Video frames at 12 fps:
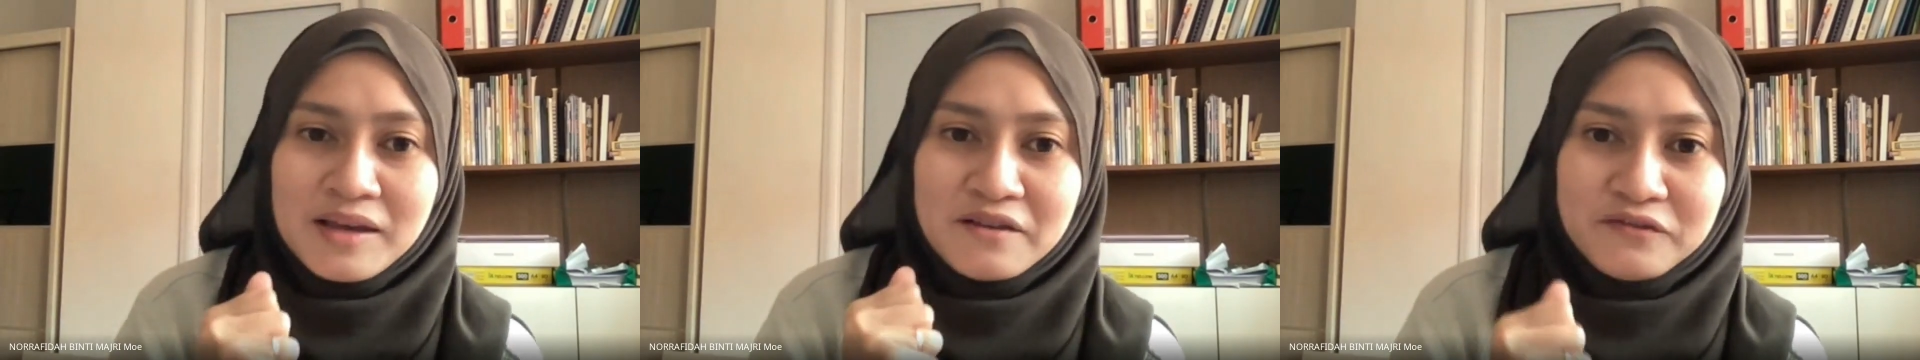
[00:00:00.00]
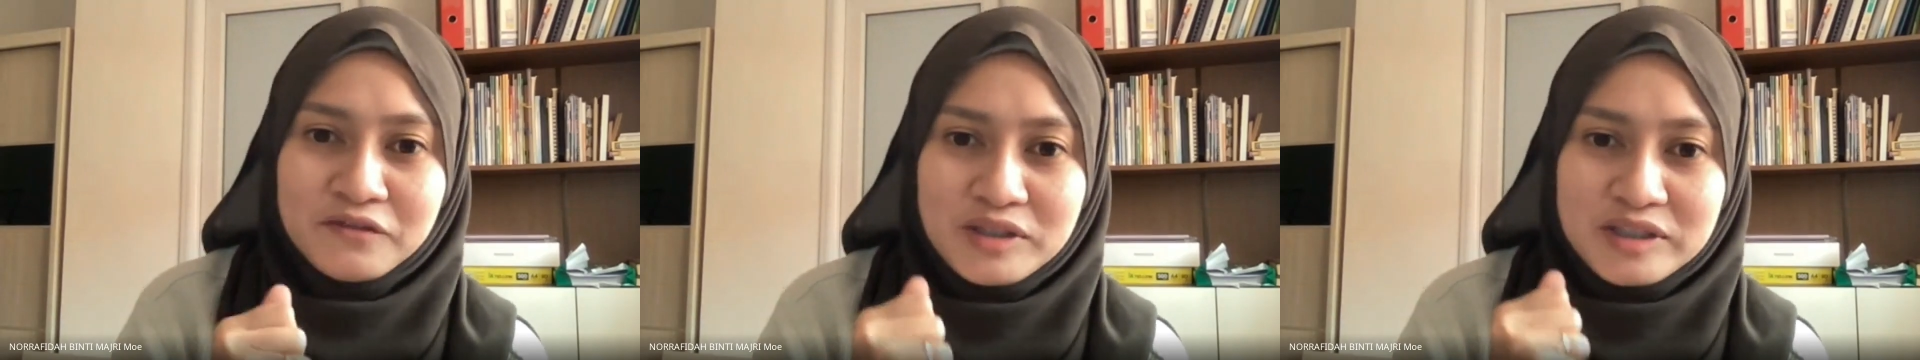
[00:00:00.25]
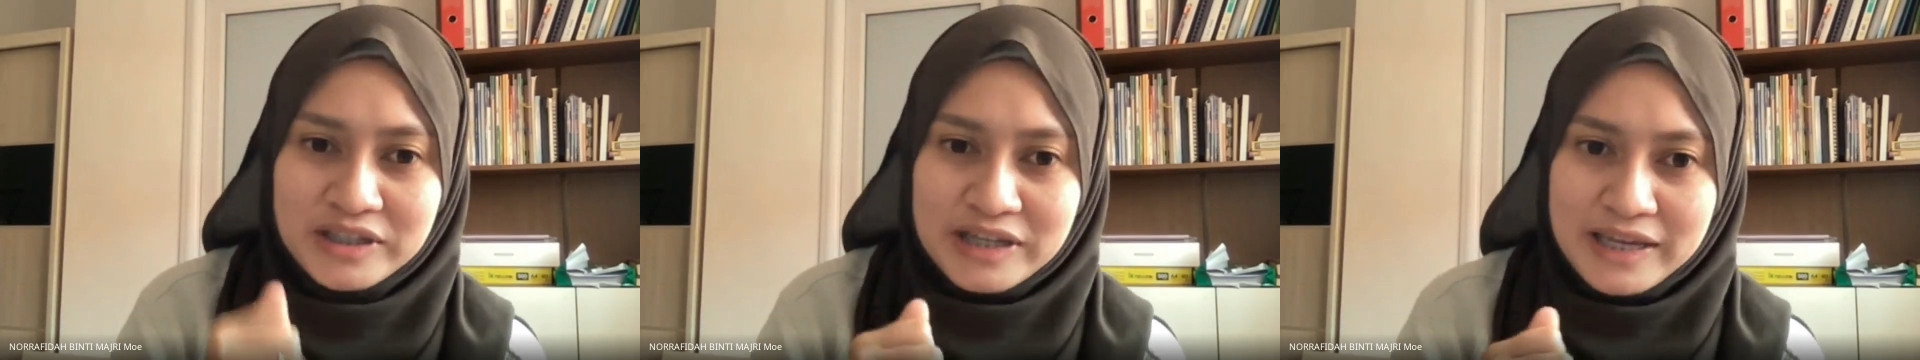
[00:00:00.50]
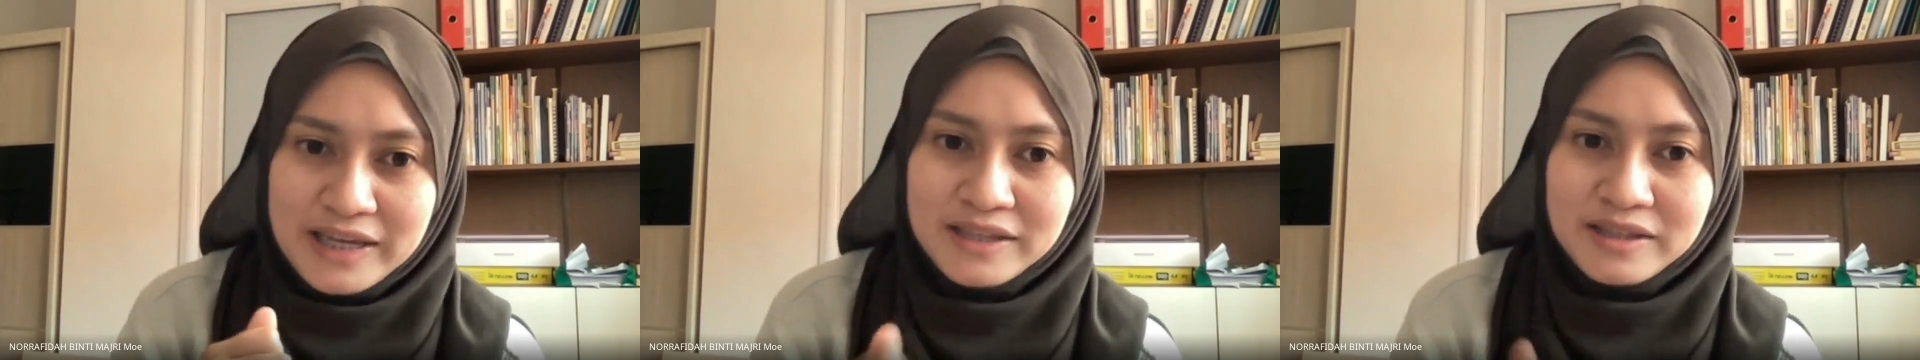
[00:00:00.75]
Food
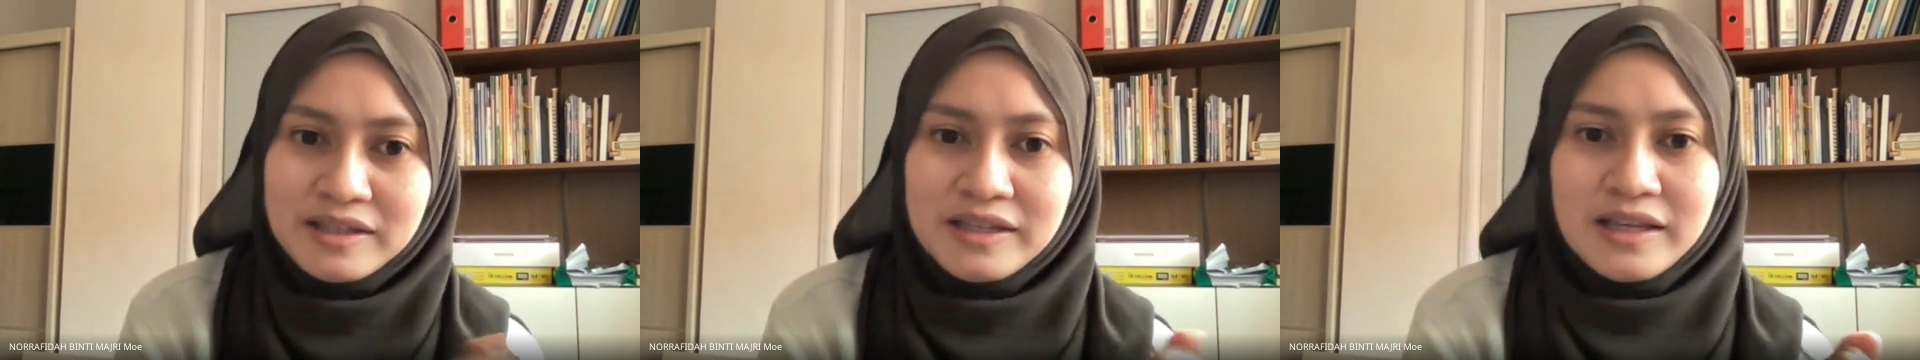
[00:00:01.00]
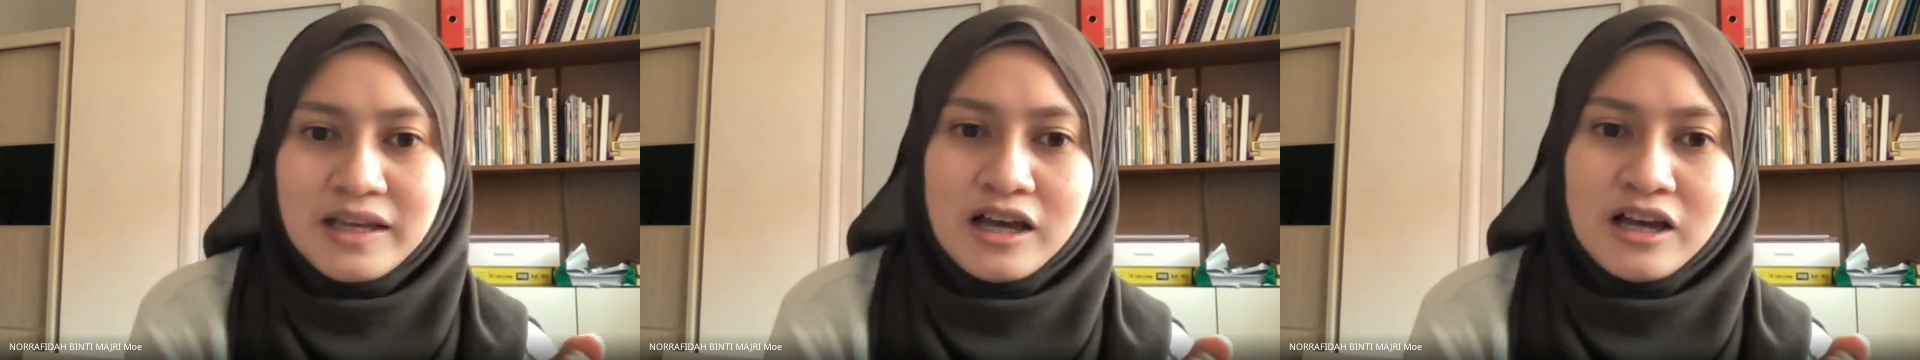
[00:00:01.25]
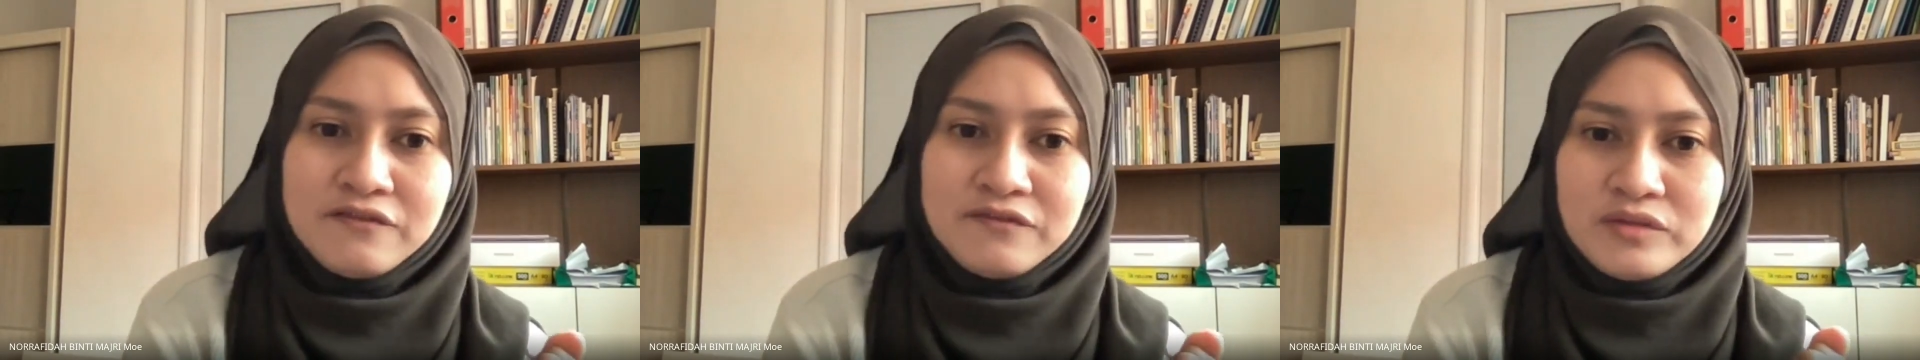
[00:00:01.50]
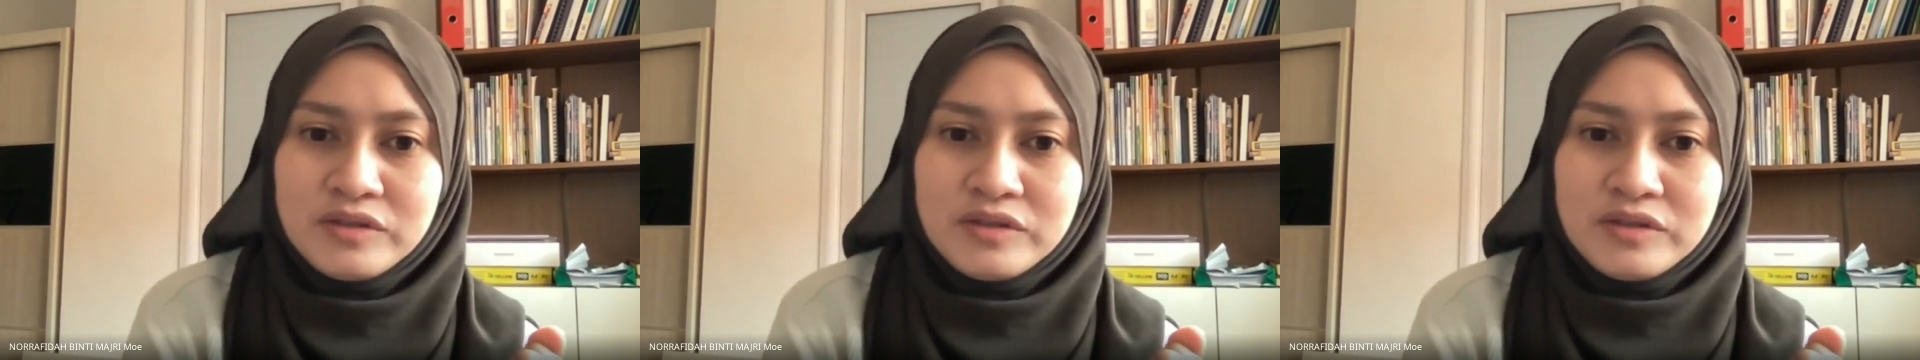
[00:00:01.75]
chain. A
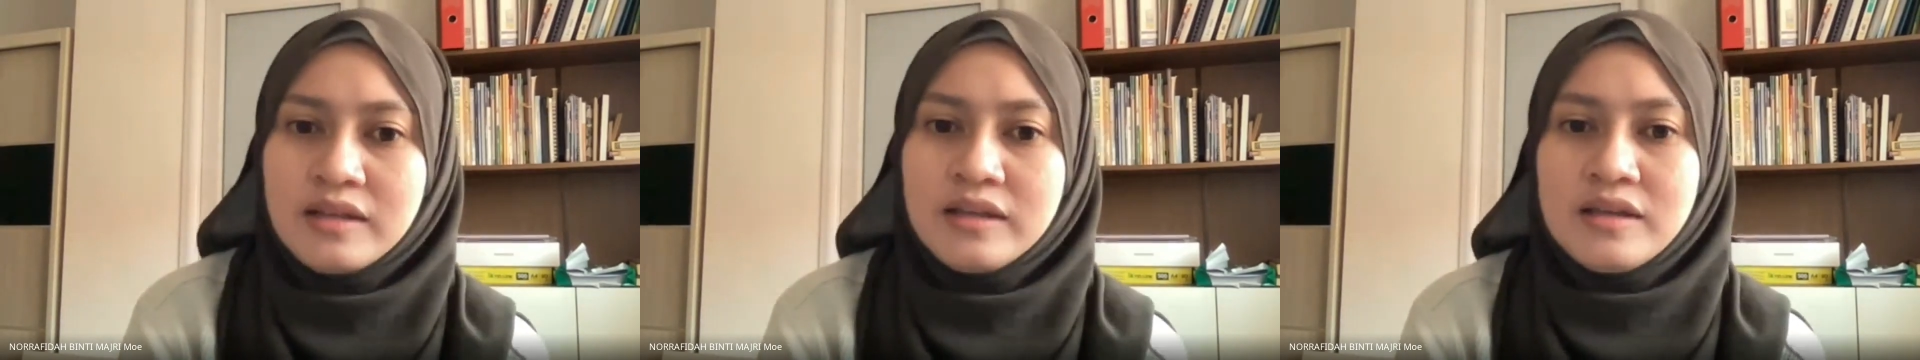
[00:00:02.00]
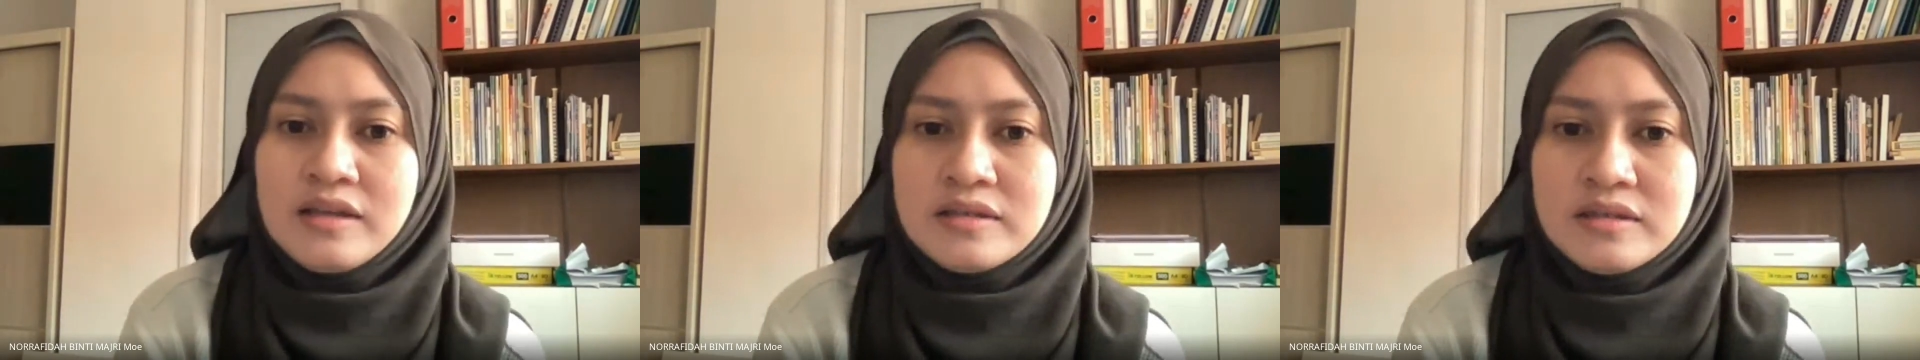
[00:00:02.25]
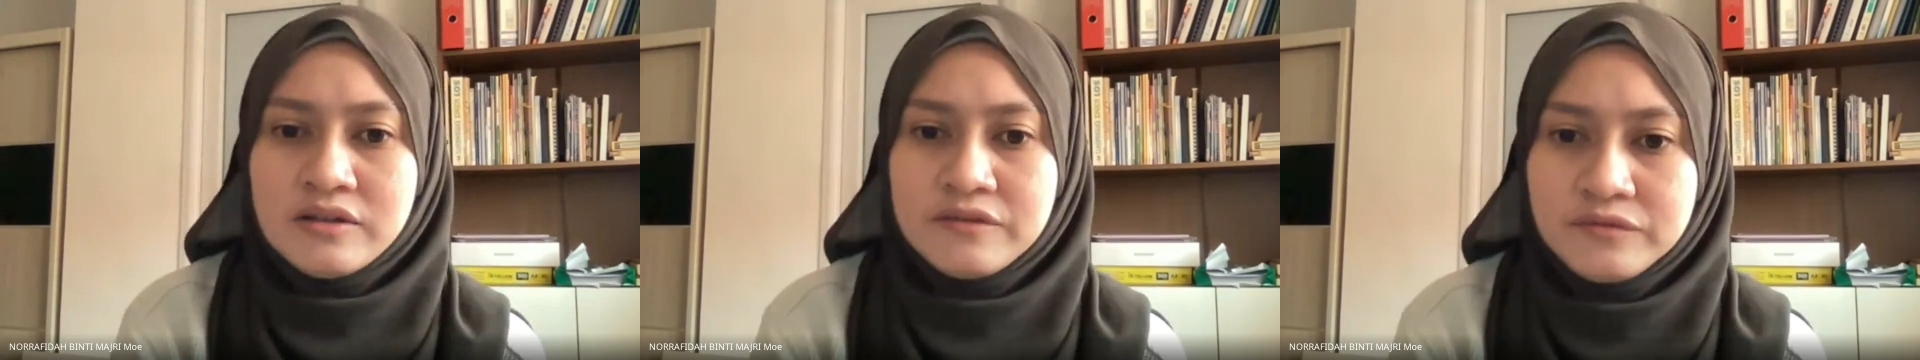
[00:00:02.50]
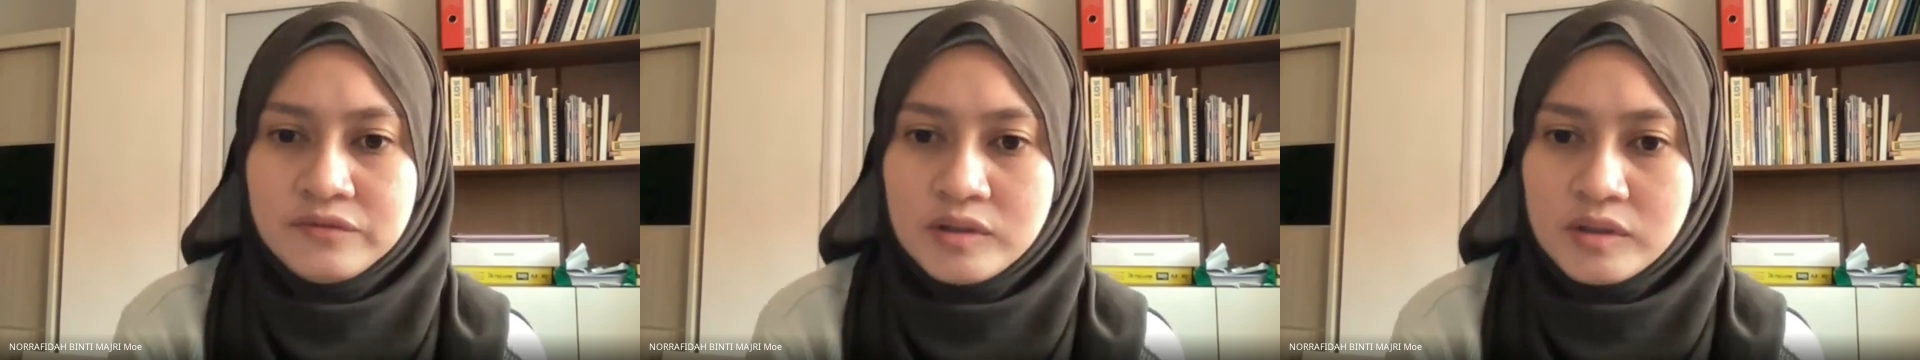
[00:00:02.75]
food chain is the food